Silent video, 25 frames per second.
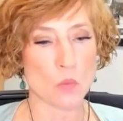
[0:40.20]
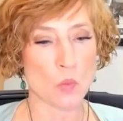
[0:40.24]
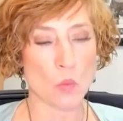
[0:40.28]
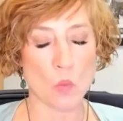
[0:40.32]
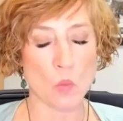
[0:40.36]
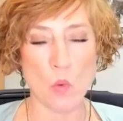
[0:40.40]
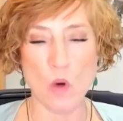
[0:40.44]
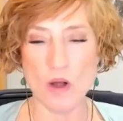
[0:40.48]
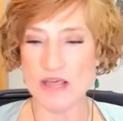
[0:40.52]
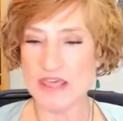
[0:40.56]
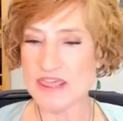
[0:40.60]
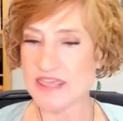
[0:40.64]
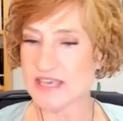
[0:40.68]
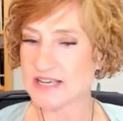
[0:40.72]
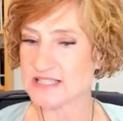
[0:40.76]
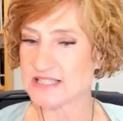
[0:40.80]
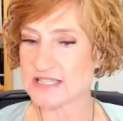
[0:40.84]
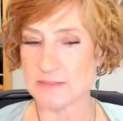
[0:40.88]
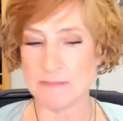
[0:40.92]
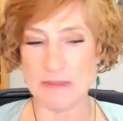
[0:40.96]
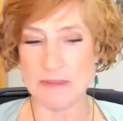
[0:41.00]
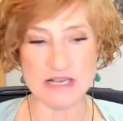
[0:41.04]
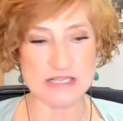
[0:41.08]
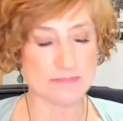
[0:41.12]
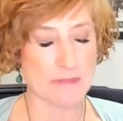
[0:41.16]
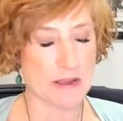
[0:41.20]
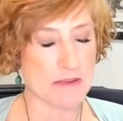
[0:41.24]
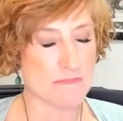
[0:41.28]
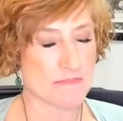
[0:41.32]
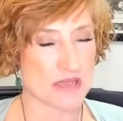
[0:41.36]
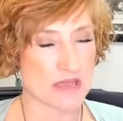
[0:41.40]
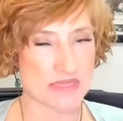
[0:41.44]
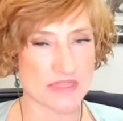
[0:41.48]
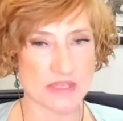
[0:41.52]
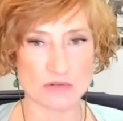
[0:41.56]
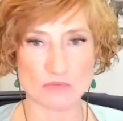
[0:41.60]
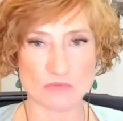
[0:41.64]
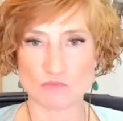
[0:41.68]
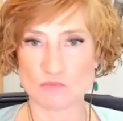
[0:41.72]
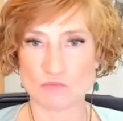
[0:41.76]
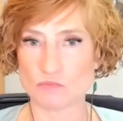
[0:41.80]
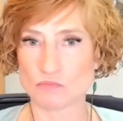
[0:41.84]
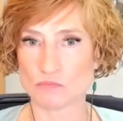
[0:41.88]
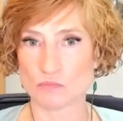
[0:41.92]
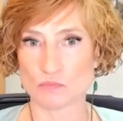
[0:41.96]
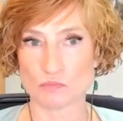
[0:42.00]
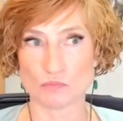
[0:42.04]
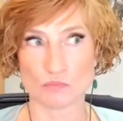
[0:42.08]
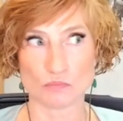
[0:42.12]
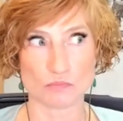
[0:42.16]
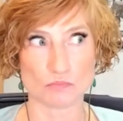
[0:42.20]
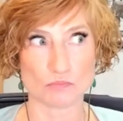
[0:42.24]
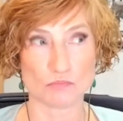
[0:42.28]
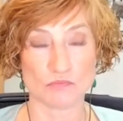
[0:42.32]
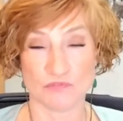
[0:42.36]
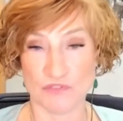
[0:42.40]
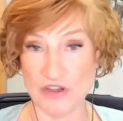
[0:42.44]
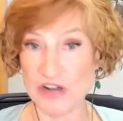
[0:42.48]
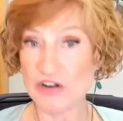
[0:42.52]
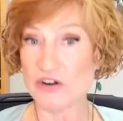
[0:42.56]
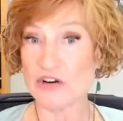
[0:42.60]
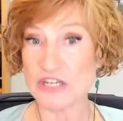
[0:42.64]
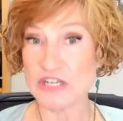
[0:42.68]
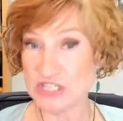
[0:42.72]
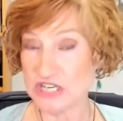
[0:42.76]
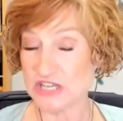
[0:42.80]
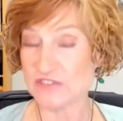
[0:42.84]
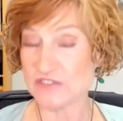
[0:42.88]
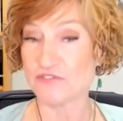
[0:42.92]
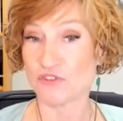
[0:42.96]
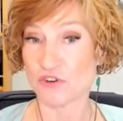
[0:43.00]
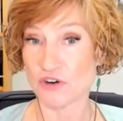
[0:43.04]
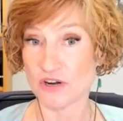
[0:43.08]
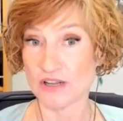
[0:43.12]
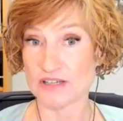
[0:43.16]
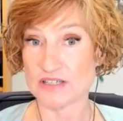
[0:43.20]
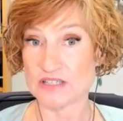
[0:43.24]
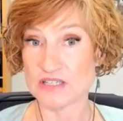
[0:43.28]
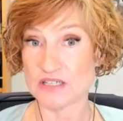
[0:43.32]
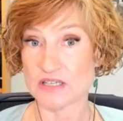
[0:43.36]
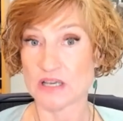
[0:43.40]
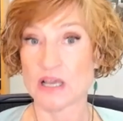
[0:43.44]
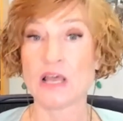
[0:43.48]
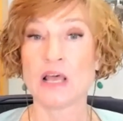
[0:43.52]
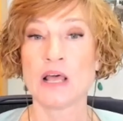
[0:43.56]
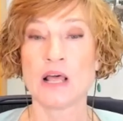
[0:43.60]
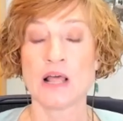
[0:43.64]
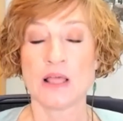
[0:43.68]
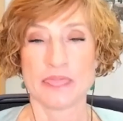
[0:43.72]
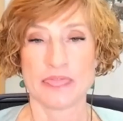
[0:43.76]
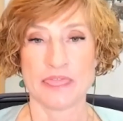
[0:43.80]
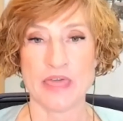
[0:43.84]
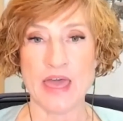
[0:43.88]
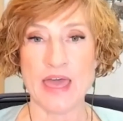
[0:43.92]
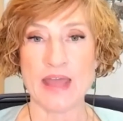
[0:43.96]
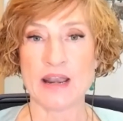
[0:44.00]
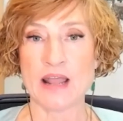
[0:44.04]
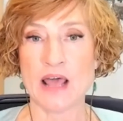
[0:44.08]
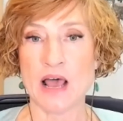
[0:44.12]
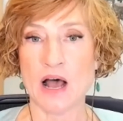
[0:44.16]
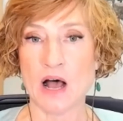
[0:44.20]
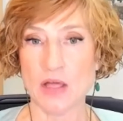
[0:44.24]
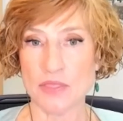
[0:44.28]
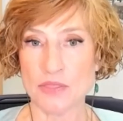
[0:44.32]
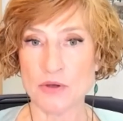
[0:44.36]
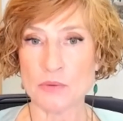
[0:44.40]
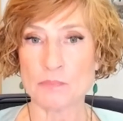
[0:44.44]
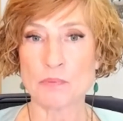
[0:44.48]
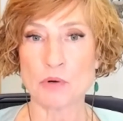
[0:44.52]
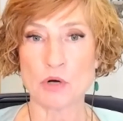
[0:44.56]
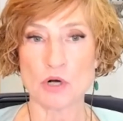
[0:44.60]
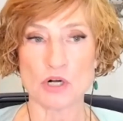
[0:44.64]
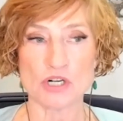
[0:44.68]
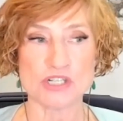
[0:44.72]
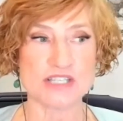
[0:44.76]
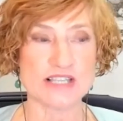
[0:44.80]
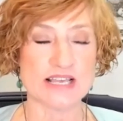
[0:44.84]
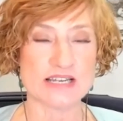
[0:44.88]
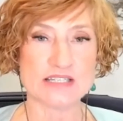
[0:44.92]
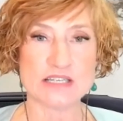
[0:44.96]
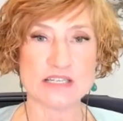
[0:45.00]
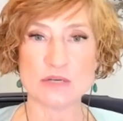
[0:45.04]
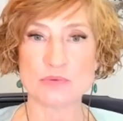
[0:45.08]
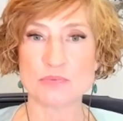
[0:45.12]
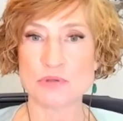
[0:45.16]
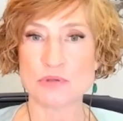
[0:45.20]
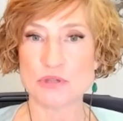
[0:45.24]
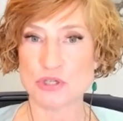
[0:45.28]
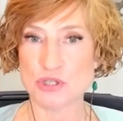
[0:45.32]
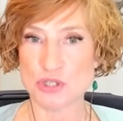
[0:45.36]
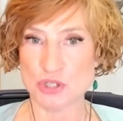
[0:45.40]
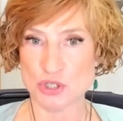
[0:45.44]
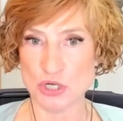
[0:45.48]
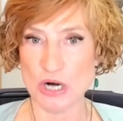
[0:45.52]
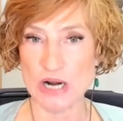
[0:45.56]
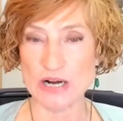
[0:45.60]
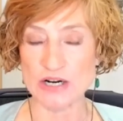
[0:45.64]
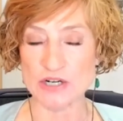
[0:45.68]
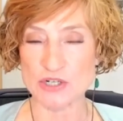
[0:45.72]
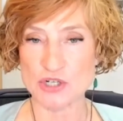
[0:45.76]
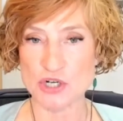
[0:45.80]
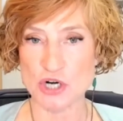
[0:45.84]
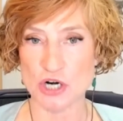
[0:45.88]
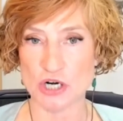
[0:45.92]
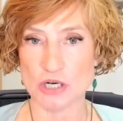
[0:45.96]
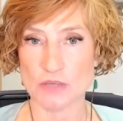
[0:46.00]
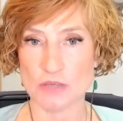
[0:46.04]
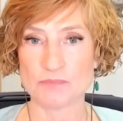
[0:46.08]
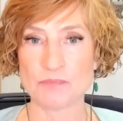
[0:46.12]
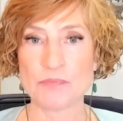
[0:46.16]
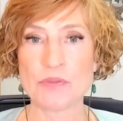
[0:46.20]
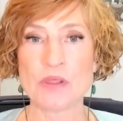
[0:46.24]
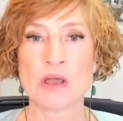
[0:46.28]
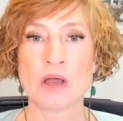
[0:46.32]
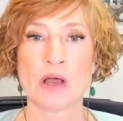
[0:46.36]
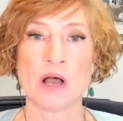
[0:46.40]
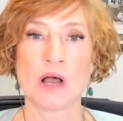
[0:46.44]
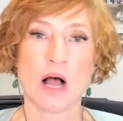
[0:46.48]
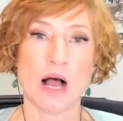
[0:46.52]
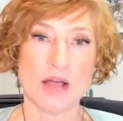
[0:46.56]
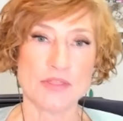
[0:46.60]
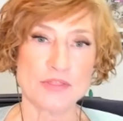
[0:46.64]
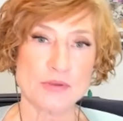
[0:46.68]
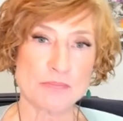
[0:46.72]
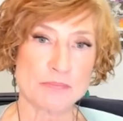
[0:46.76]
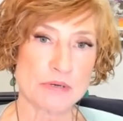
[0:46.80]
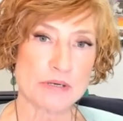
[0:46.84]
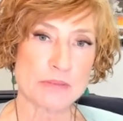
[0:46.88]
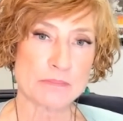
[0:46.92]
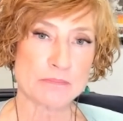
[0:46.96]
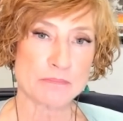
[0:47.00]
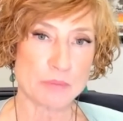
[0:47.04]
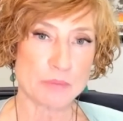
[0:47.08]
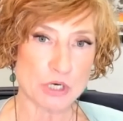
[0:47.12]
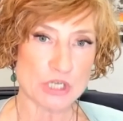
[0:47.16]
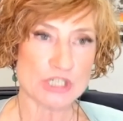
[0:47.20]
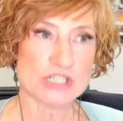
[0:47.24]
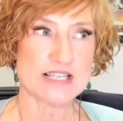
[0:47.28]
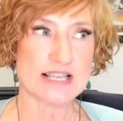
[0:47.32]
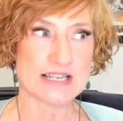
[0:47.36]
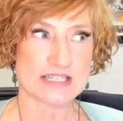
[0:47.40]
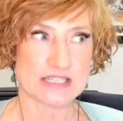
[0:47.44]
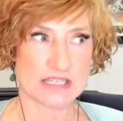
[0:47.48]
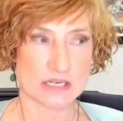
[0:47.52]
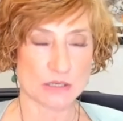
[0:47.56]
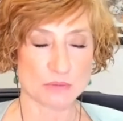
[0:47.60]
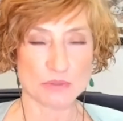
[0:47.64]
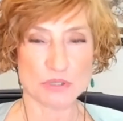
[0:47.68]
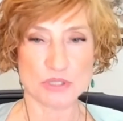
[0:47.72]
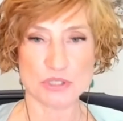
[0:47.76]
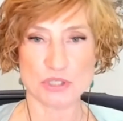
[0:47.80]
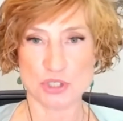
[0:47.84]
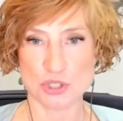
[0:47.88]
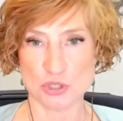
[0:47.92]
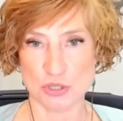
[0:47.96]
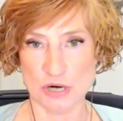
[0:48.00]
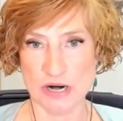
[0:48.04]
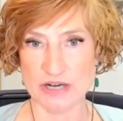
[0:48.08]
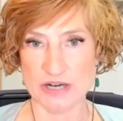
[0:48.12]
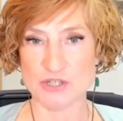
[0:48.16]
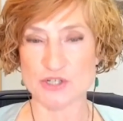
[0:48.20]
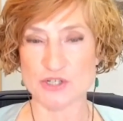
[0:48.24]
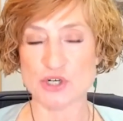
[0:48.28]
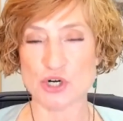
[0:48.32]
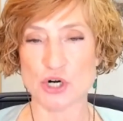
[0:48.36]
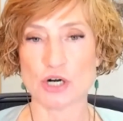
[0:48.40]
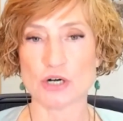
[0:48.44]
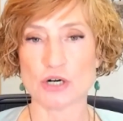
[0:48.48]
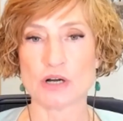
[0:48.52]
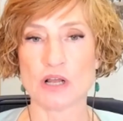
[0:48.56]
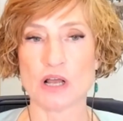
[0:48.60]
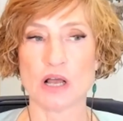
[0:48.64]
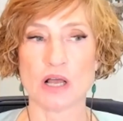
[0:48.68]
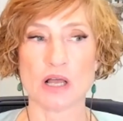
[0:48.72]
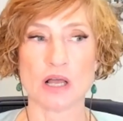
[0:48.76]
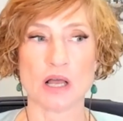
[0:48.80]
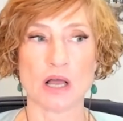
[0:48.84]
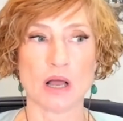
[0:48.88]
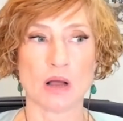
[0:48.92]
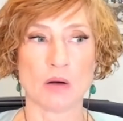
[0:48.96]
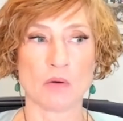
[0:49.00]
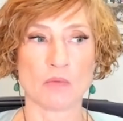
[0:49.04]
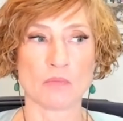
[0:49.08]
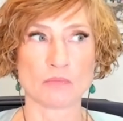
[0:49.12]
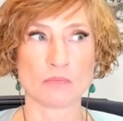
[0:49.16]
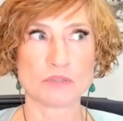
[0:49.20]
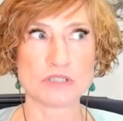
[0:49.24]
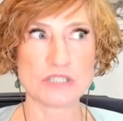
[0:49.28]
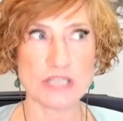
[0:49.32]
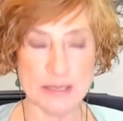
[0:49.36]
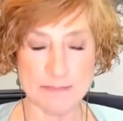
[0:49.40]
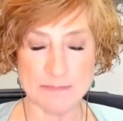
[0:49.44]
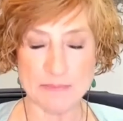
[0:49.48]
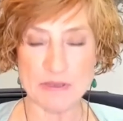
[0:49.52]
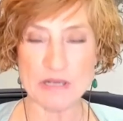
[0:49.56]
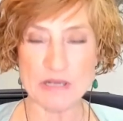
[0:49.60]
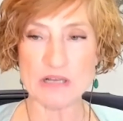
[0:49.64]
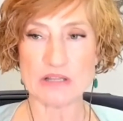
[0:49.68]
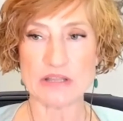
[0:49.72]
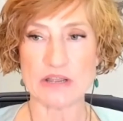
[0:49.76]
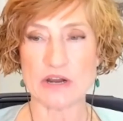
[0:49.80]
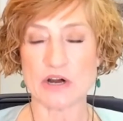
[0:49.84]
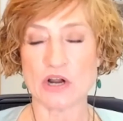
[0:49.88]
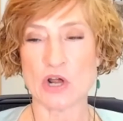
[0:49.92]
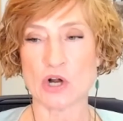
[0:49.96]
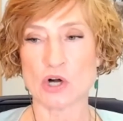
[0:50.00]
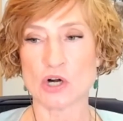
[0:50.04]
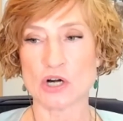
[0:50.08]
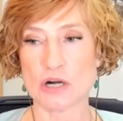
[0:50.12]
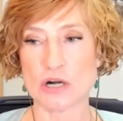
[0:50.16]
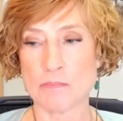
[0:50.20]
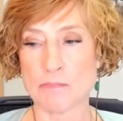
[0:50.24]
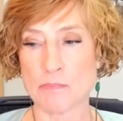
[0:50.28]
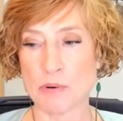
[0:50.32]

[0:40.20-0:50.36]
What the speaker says: one of the things that makes my method very different than other books that deal with structure. Other books that deal with structure typically are going to